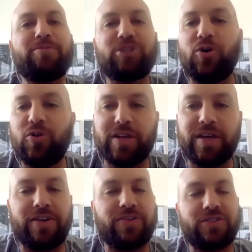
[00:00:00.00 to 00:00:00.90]
totally
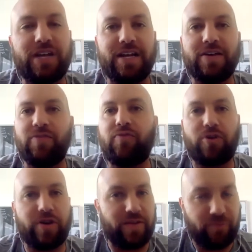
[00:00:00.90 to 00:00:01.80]
understanding of
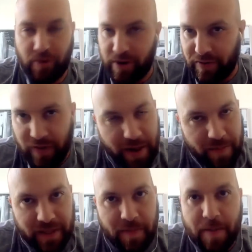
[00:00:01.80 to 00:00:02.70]
furry
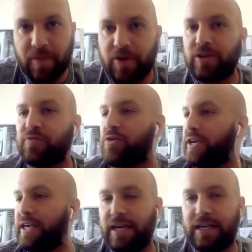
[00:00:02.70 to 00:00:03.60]
family members, furry
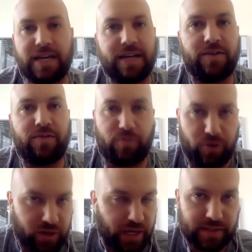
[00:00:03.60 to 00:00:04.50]
kids and
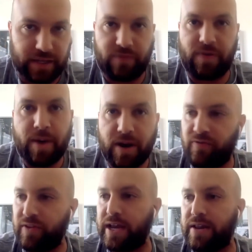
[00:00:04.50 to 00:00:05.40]
real kids. Like if I'm on a
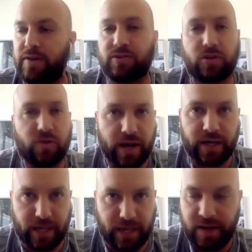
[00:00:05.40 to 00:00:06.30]
flight and there's a crying
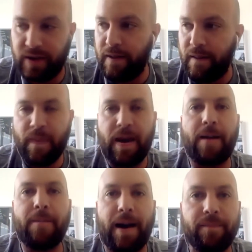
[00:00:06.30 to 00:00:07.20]
kid,
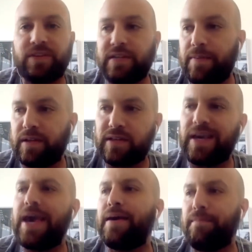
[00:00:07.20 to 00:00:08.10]
I'm the type that's like,
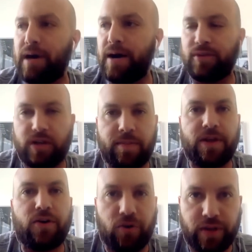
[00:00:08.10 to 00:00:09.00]
hey mom, you need me
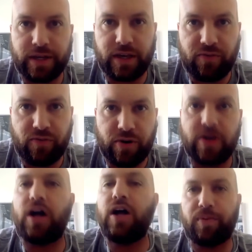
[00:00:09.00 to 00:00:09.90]
to hold that kid for you?
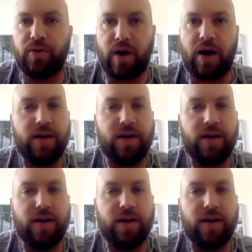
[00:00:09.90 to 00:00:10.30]
I'll help you out.